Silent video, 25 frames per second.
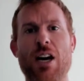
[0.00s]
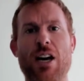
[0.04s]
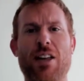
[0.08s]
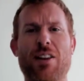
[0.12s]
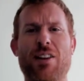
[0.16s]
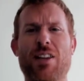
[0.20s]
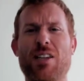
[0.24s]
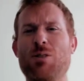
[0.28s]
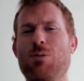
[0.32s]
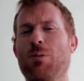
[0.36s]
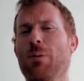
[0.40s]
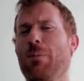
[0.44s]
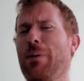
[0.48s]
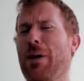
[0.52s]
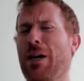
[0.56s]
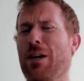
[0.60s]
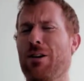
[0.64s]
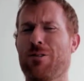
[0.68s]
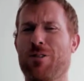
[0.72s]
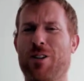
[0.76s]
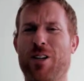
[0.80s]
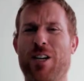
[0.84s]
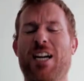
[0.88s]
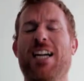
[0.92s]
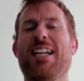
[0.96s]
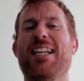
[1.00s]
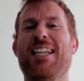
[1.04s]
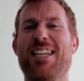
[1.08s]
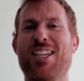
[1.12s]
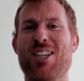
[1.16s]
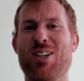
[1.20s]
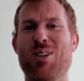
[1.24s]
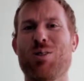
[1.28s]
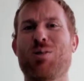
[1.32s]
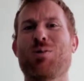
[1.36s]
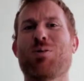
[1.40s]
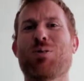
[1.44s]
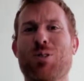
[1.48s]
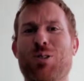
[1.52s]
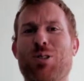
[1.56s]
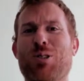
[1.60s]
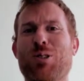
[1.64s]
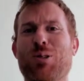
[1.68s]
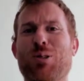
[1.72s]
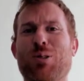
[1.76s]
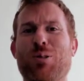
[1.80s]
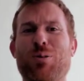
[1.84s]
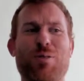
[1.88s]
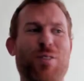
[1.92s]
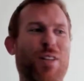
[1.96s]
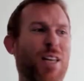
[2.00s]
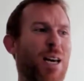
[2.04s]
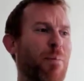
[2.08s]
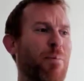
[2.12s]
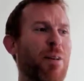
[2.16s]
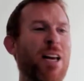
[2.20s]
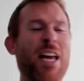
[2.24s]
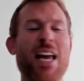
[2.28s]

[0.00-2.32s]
this would be a really useful tool for them.